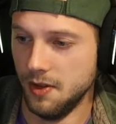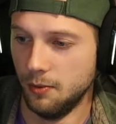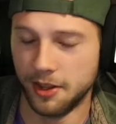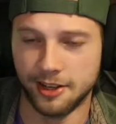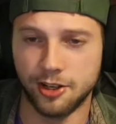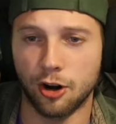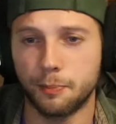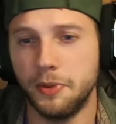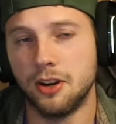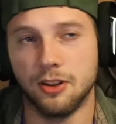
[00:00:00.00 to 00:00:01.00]

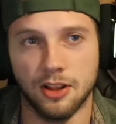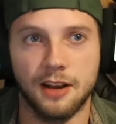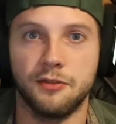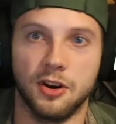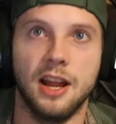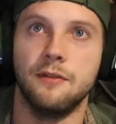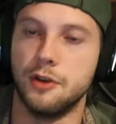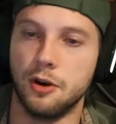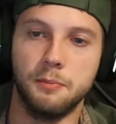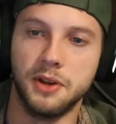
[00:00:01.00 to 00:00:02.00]
and a lot of your
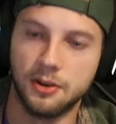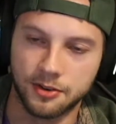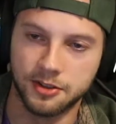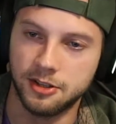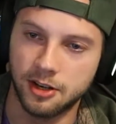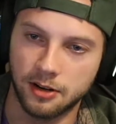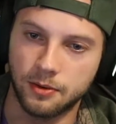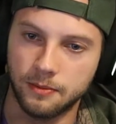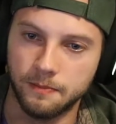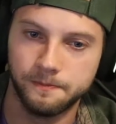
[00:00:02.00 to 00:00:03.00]
heavier beers in
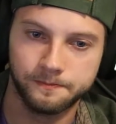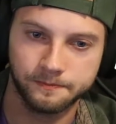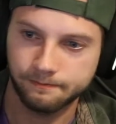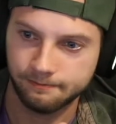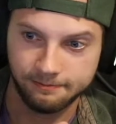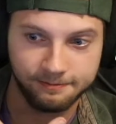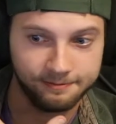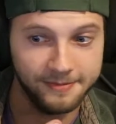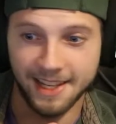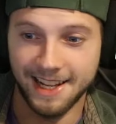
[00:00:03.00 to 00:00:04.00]
general,
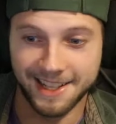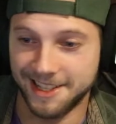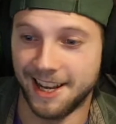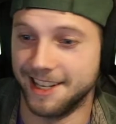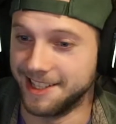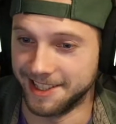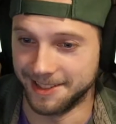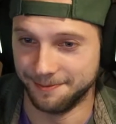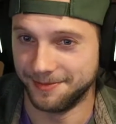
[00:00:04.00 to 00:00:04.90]
it's not easy.